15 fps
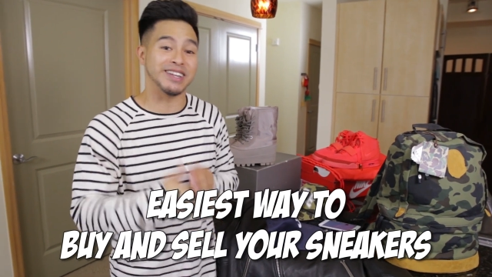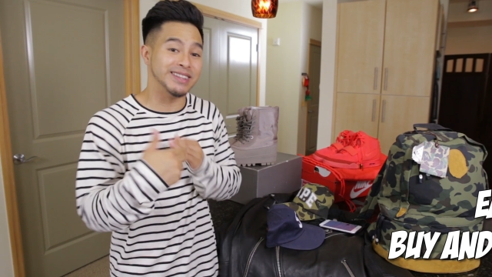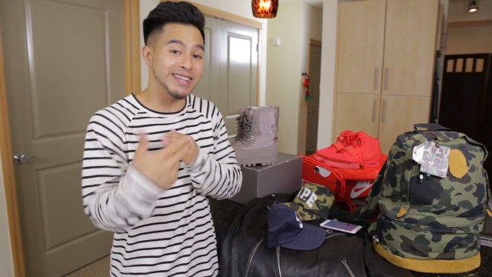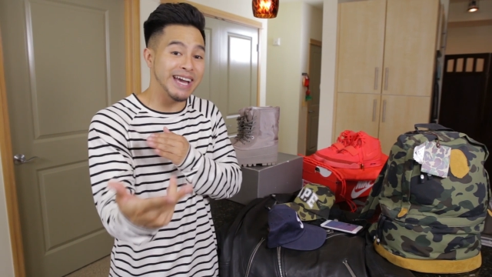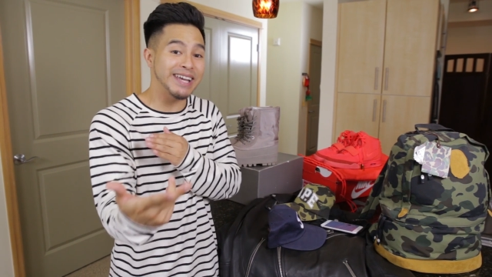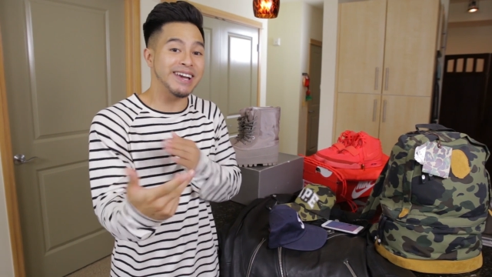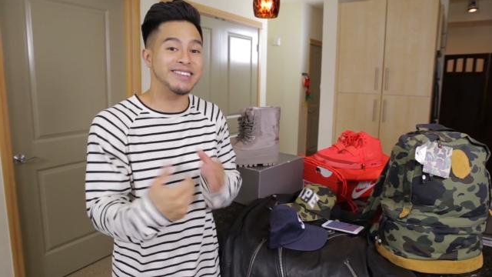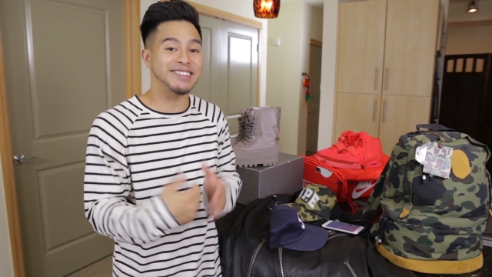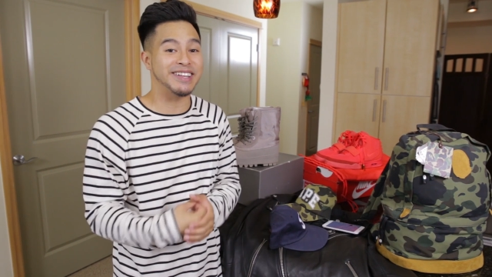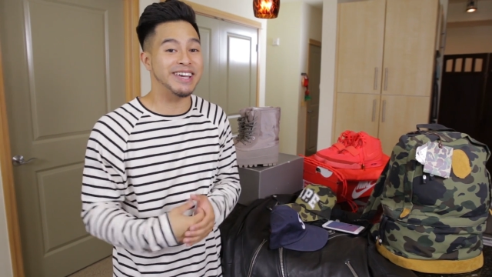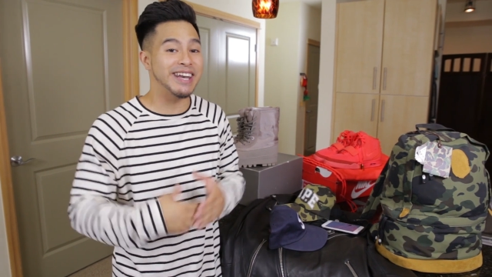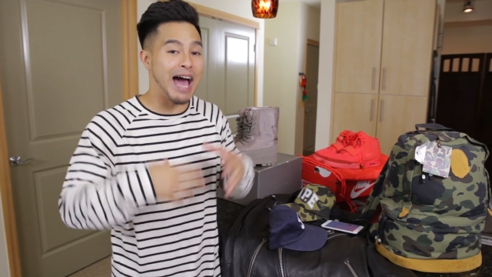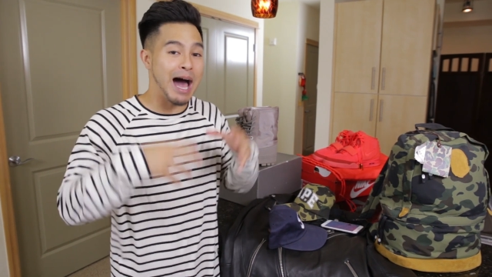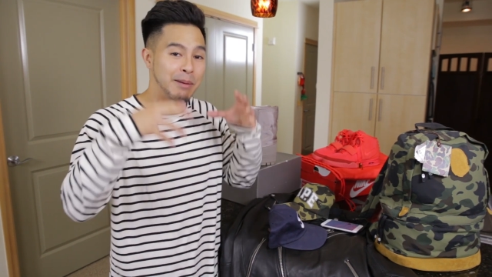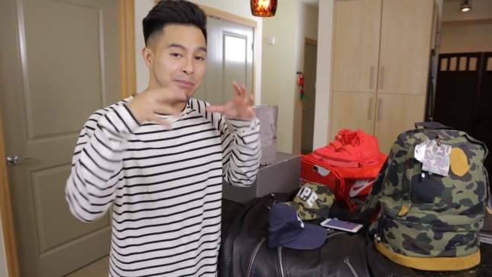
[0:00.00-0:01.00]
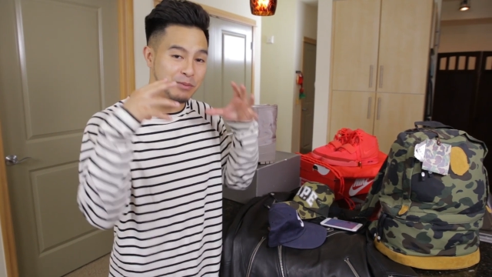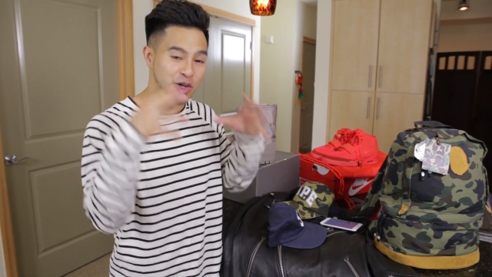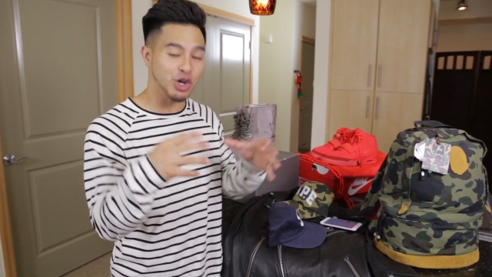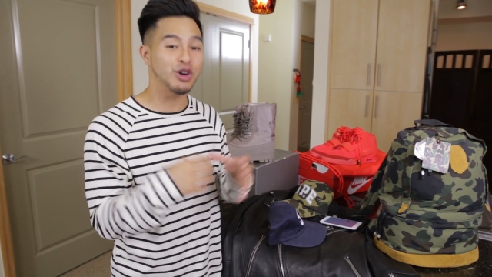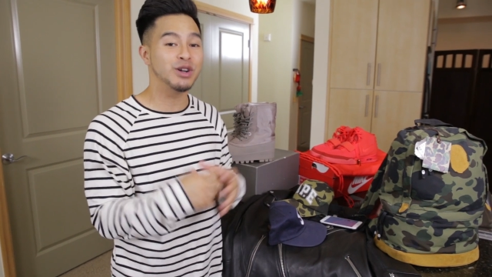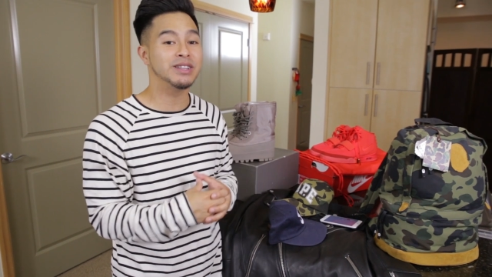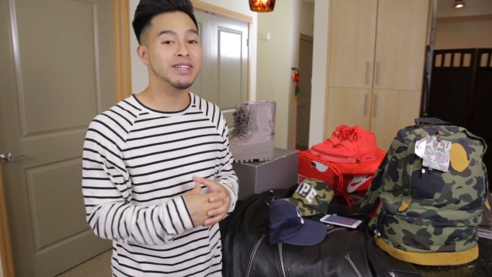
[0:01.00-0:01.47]
And like I said, I'm
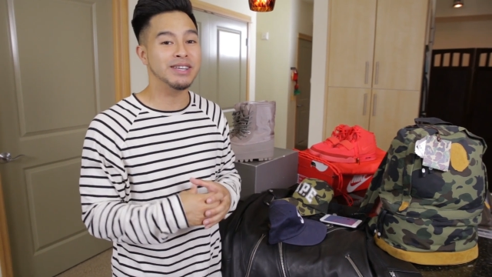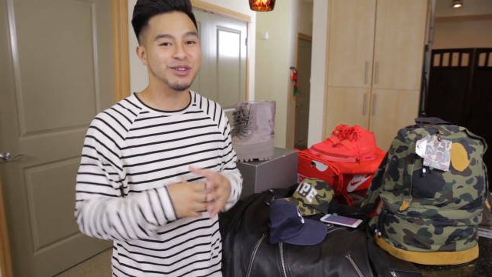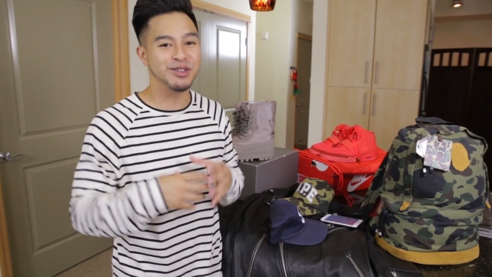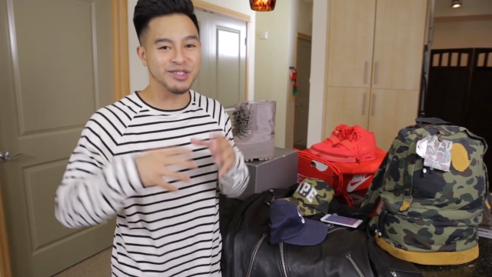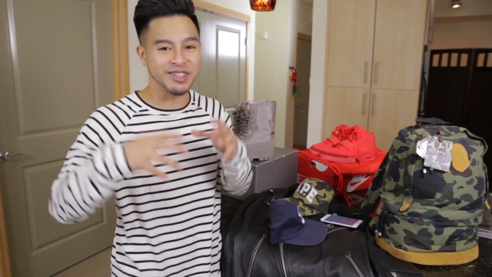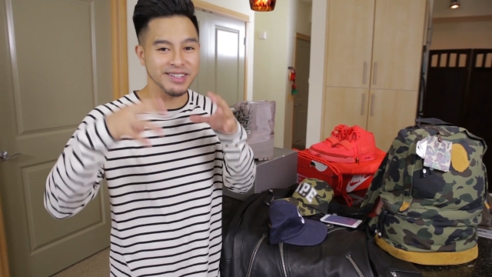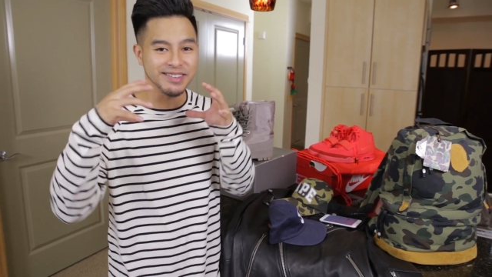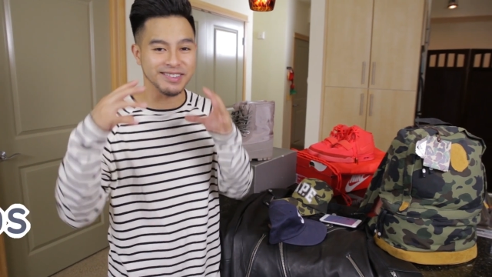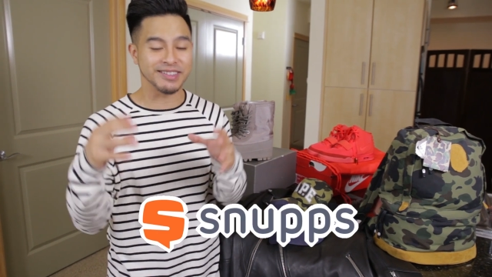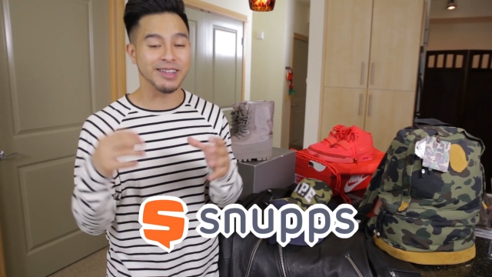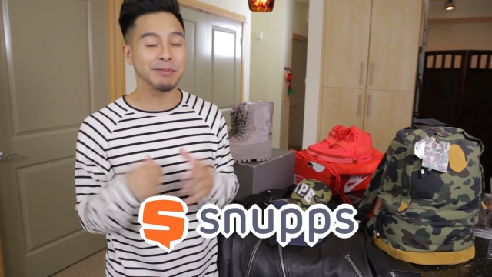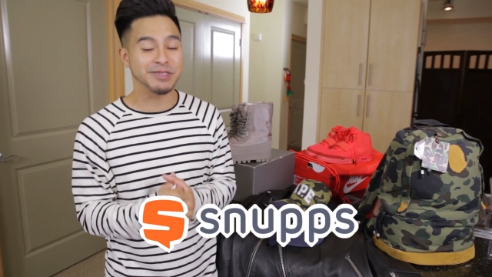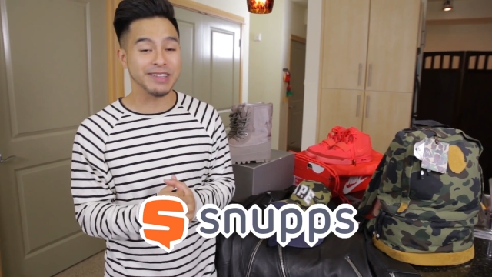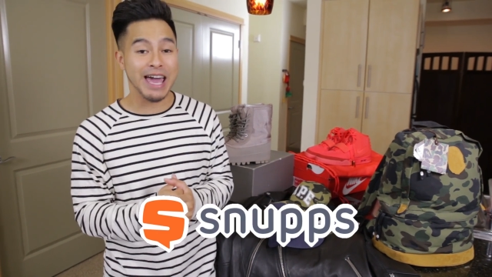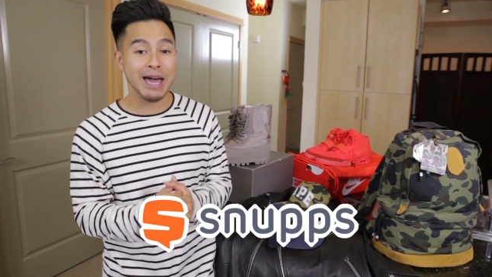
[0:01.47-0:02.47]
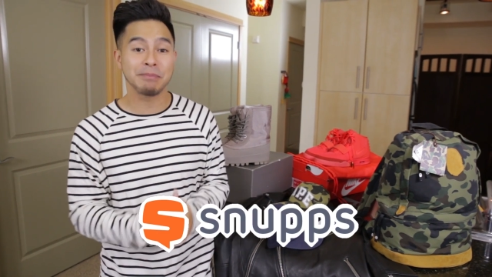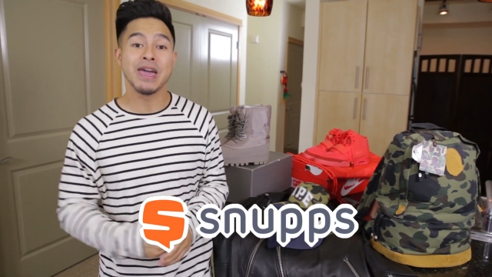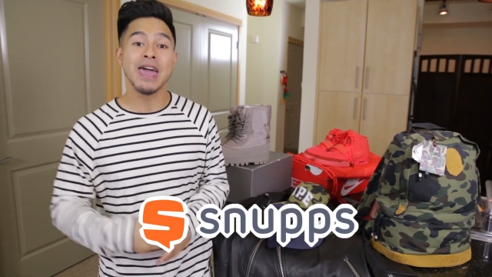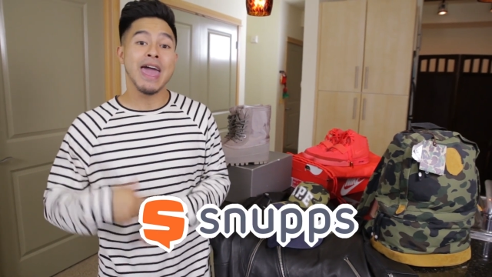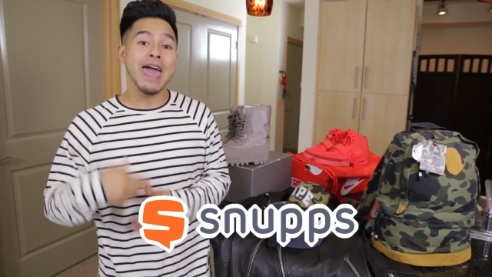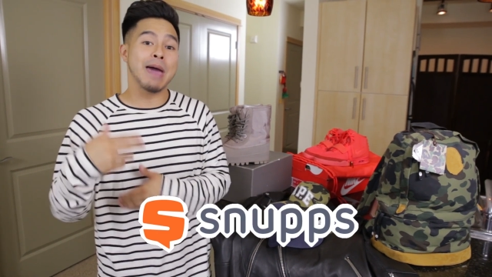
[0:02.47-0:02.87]
currently using the Snupps app